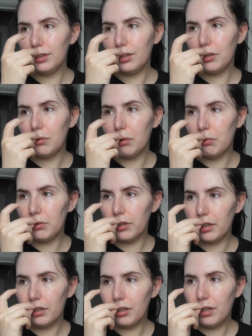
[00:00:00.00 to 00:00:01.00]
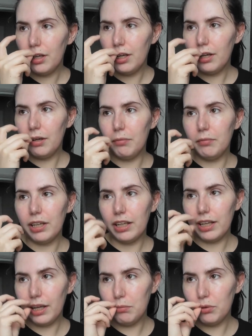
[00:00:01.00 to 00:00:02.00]
what was it? Nick
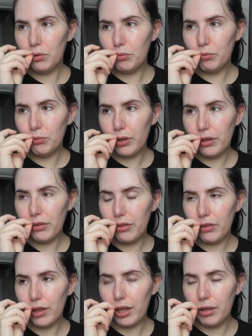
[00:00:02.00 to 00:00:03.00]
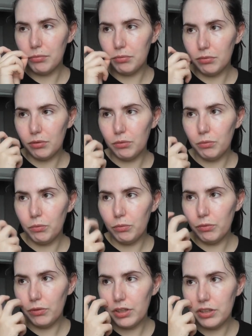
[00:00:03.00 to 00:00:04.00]
came home with
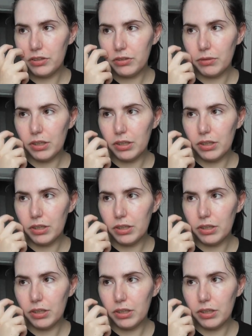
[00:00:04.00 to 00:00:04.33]
this.